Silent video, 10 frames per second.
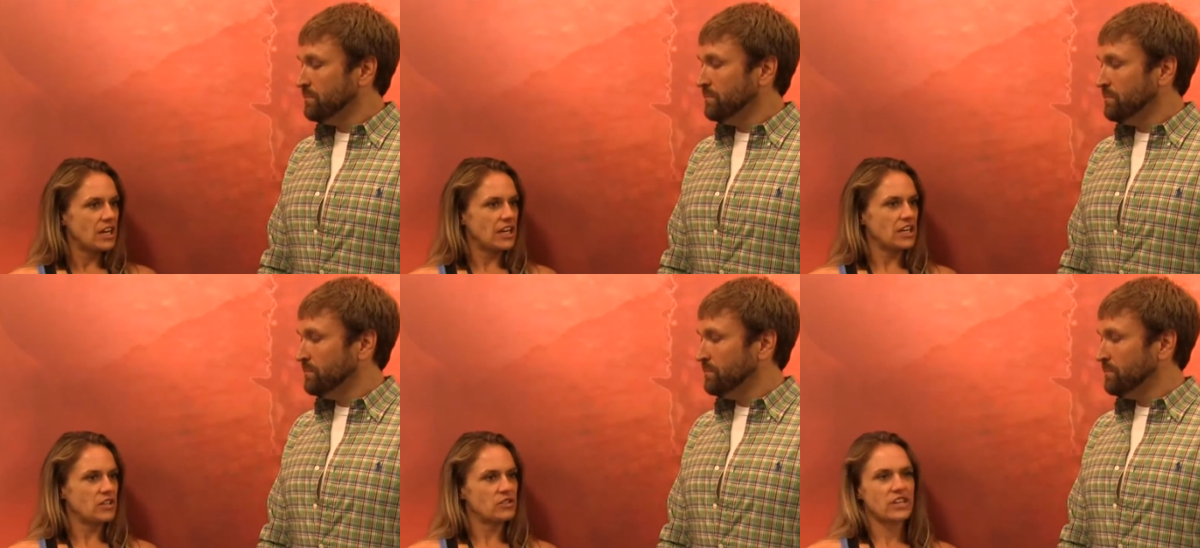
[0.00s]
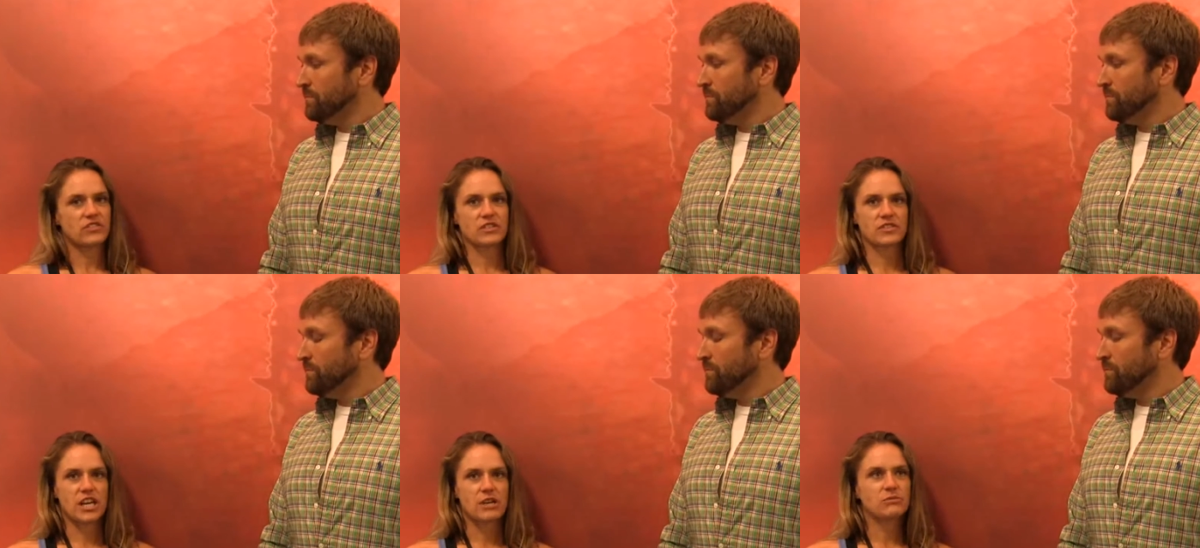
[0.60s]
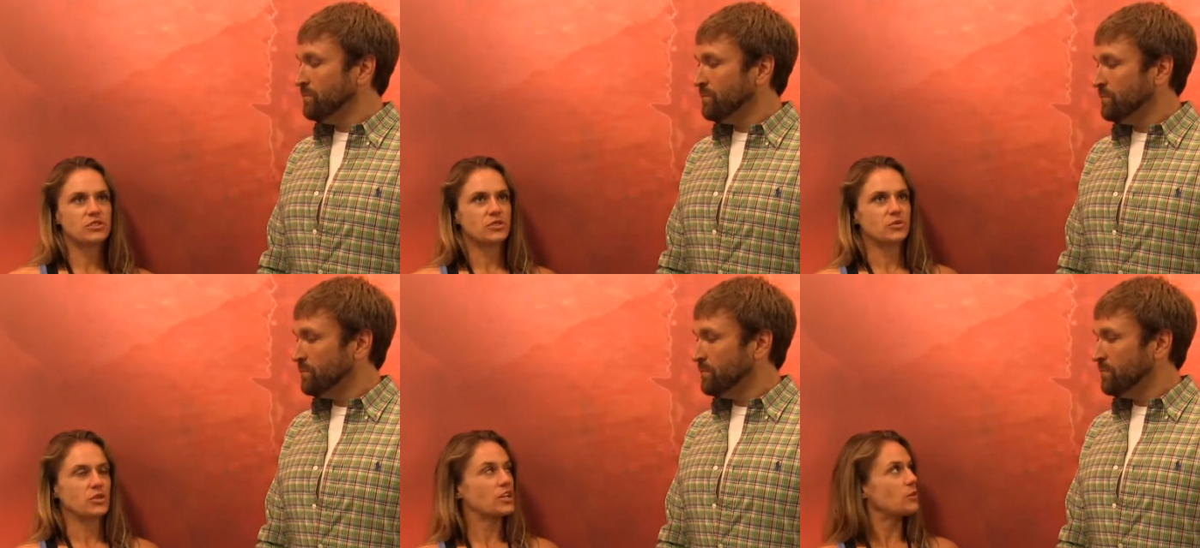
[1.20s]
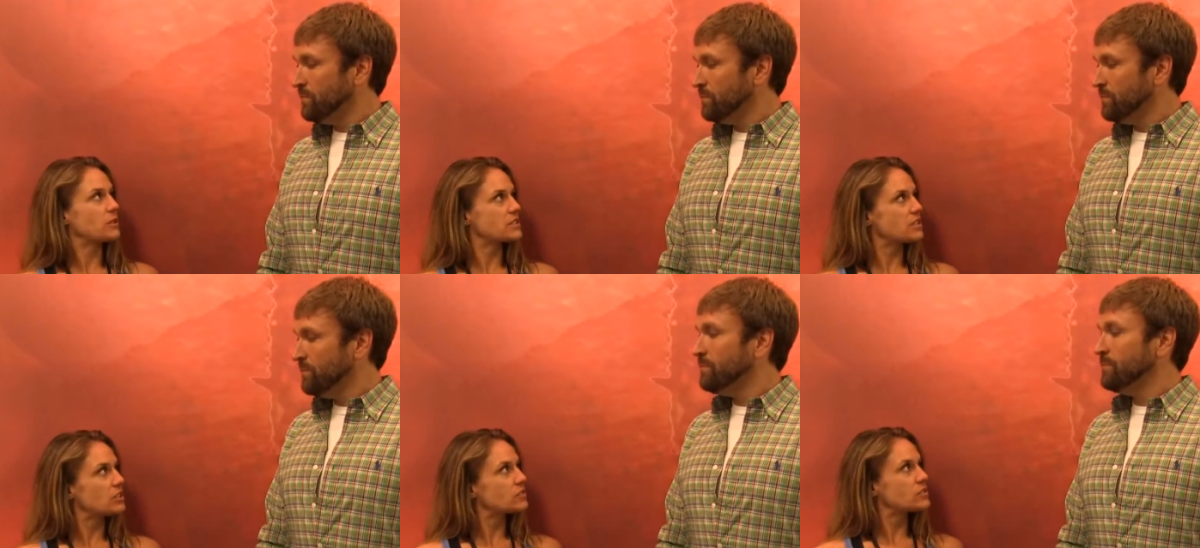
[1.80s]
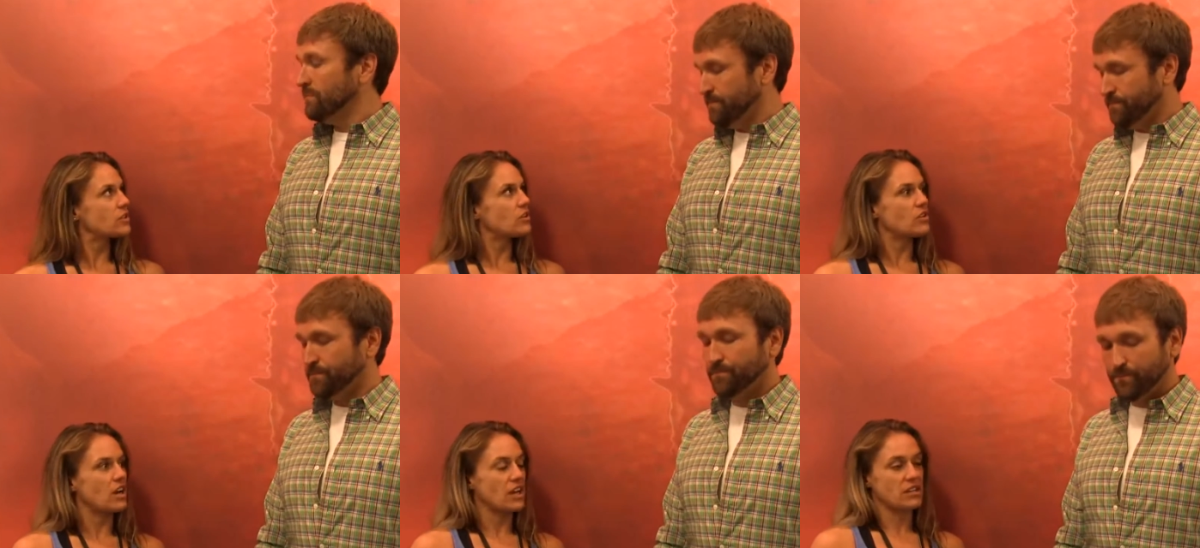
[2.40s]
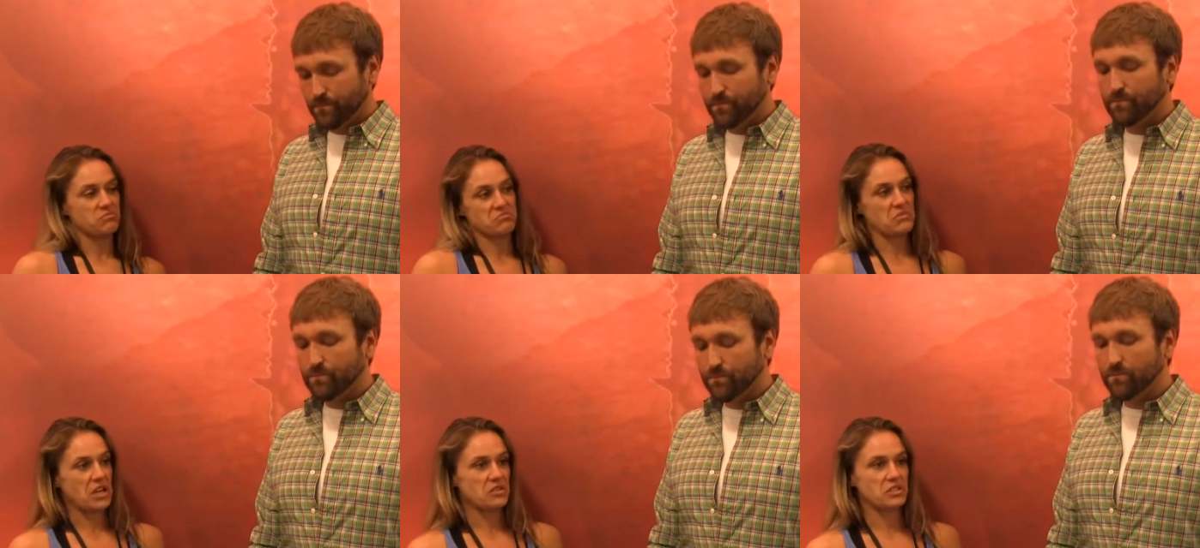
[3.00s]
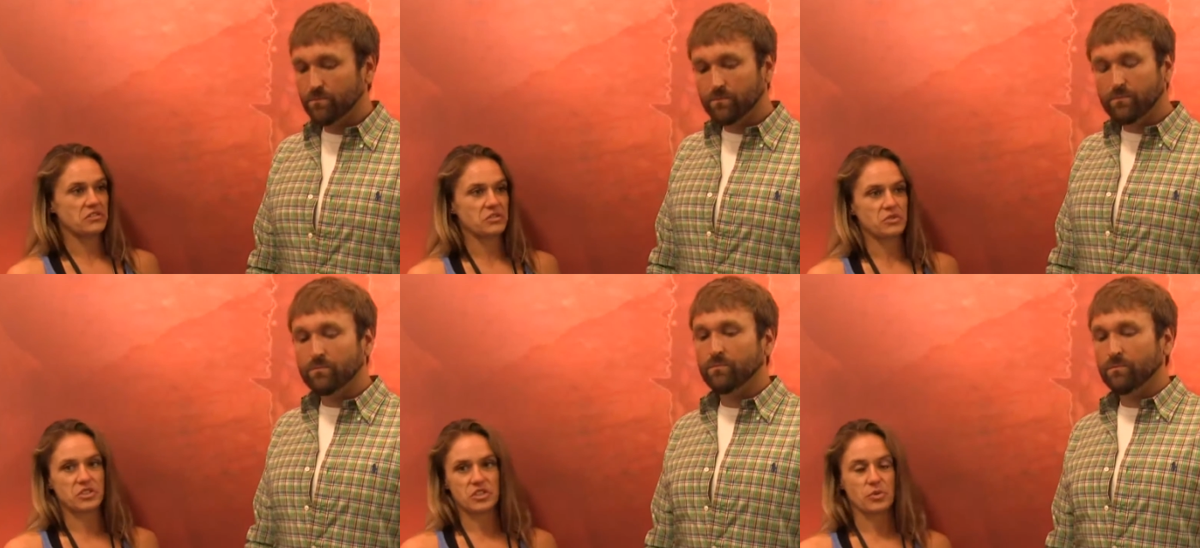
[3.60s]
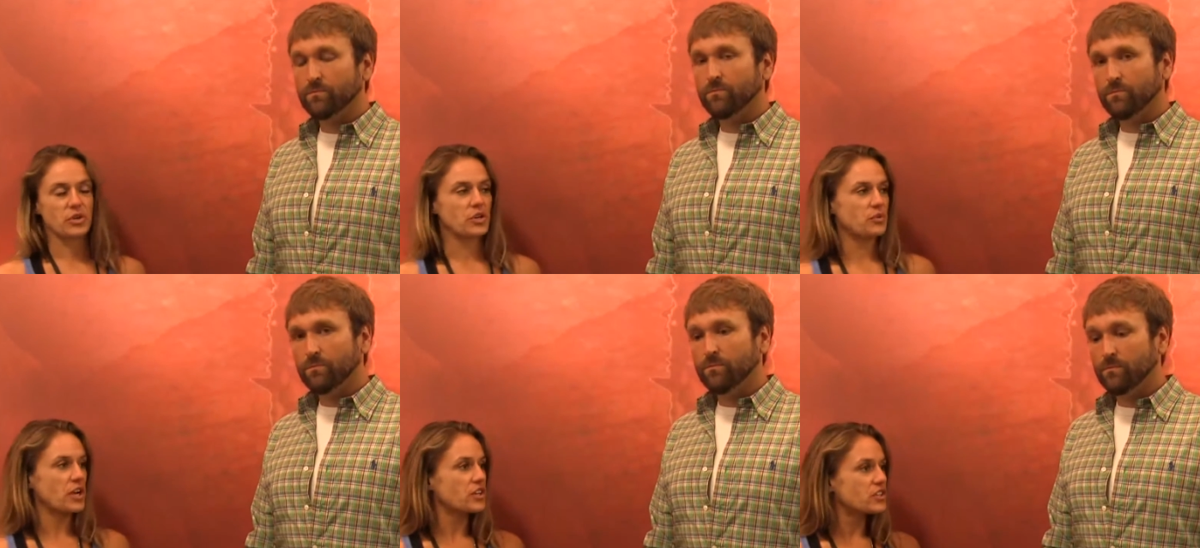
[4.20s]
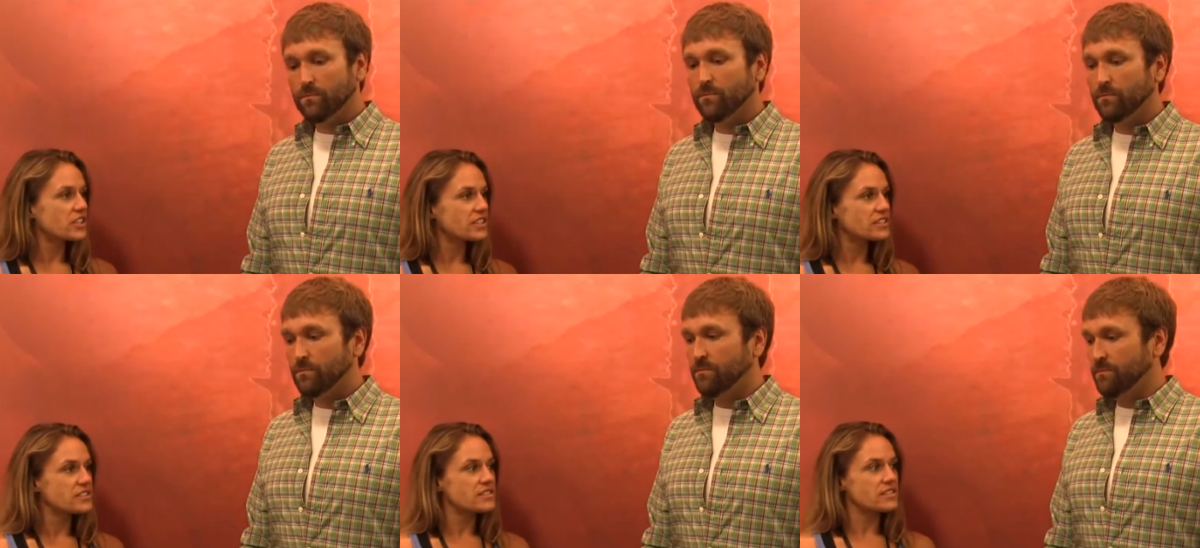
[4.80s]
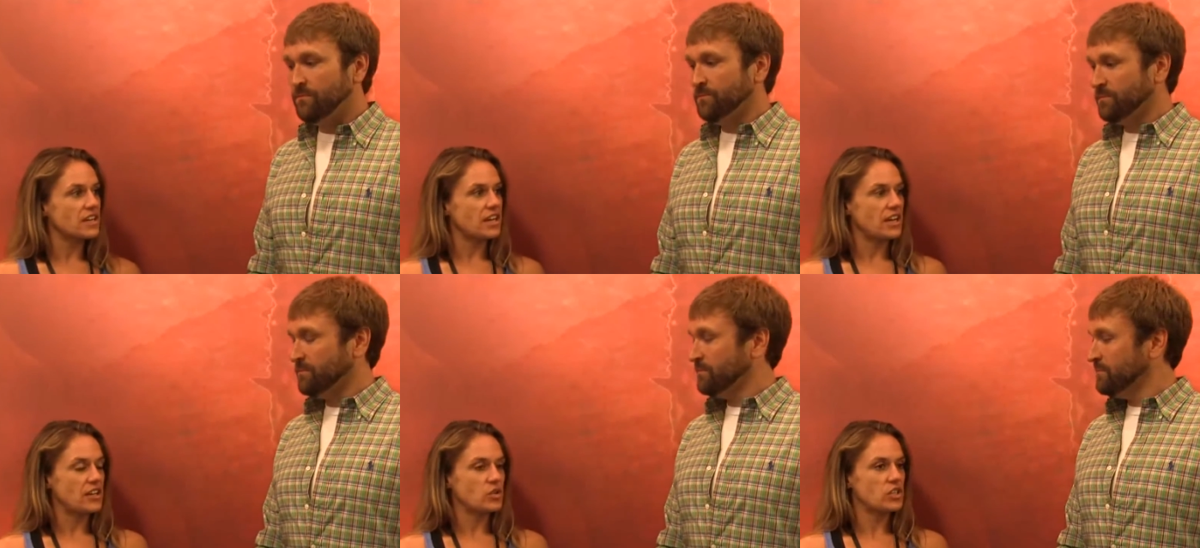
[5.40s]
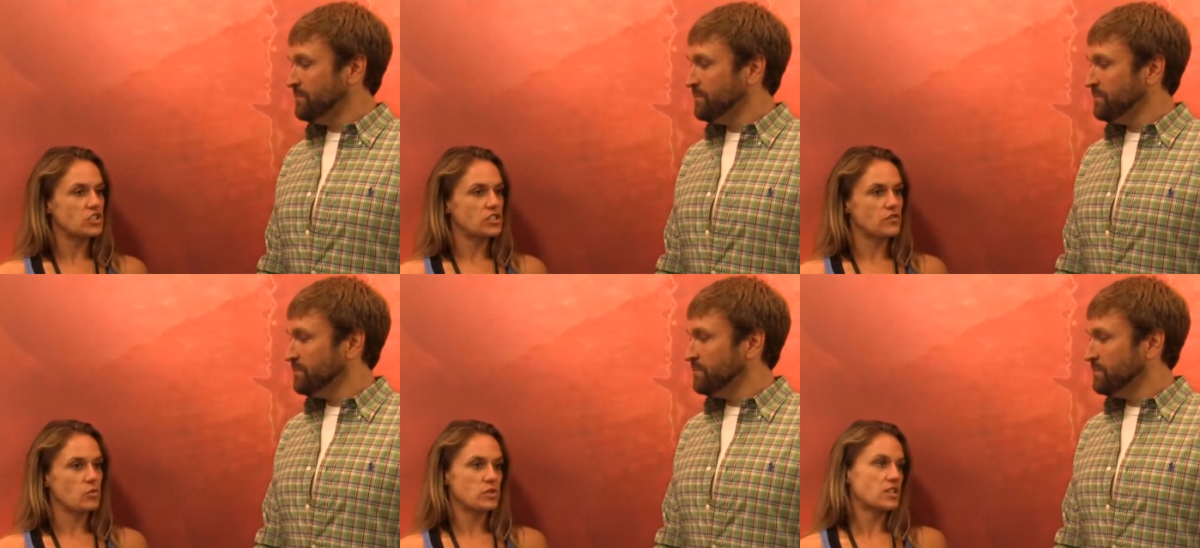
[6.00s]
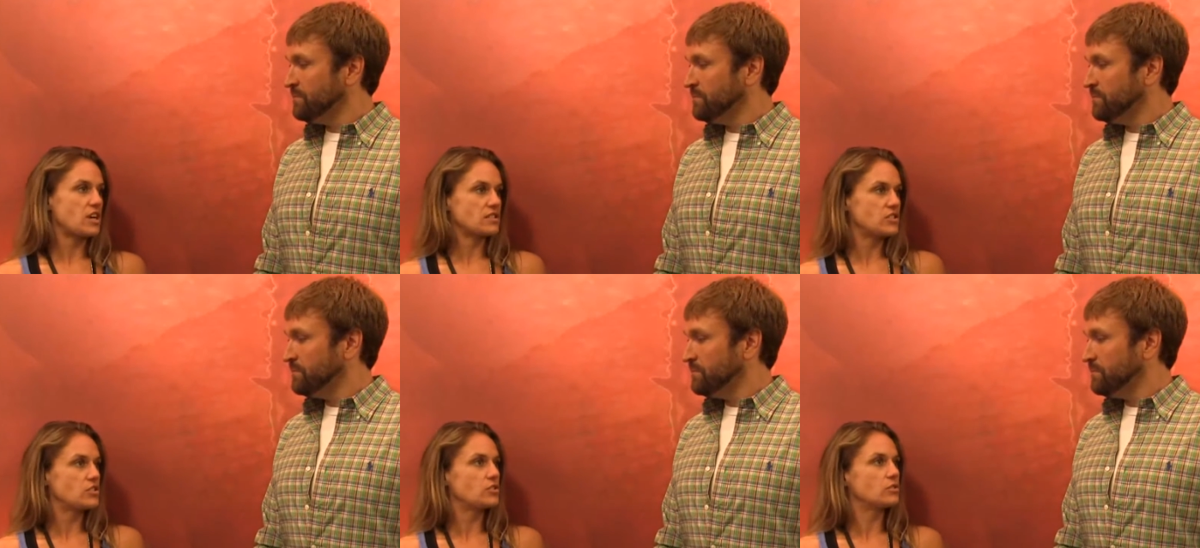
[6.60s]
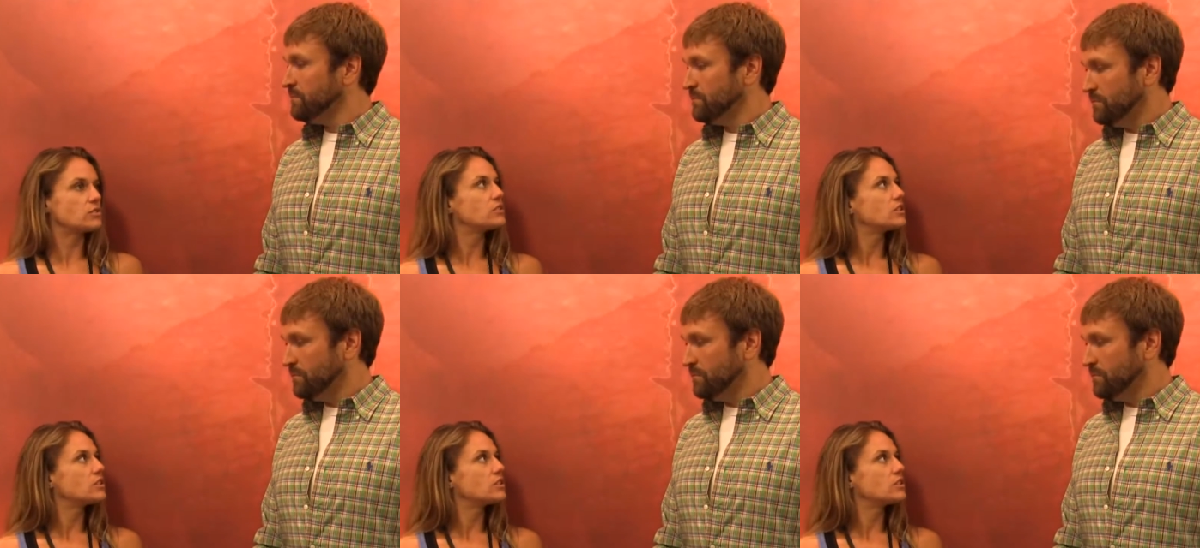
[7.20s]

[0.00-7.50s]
Speaker 1: I only have enough time to work on myself, so I I don't even really know what her record is. I know that she's from Wisconsin too.